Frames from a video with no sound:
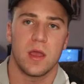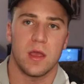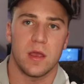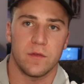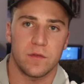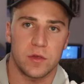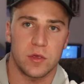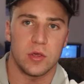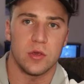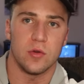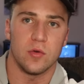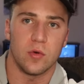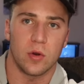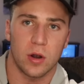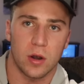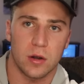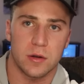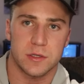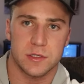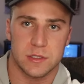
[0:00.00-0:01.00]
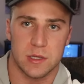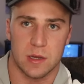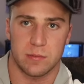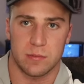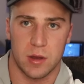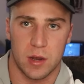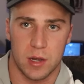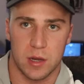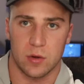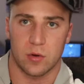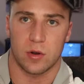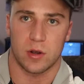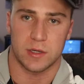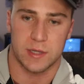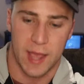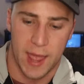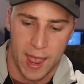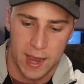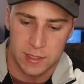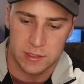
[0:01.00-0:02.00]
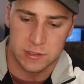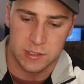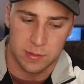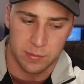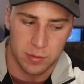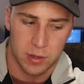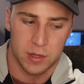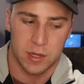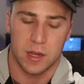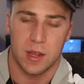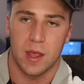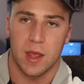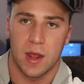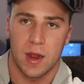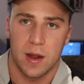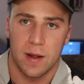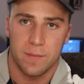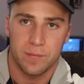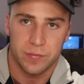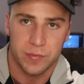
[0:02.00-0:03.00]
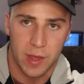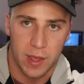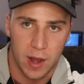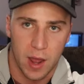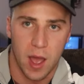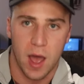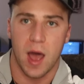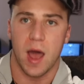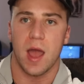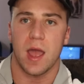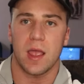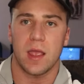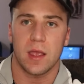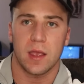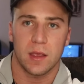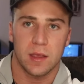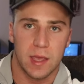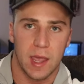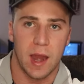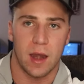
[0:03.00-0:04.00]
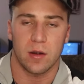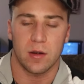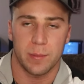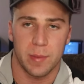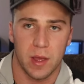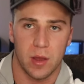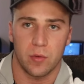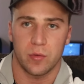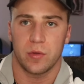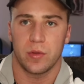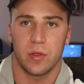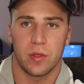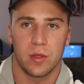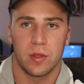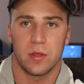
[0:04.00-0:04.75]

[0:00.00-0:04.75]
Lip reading: if you hurt somebody or attack somebody that I care about.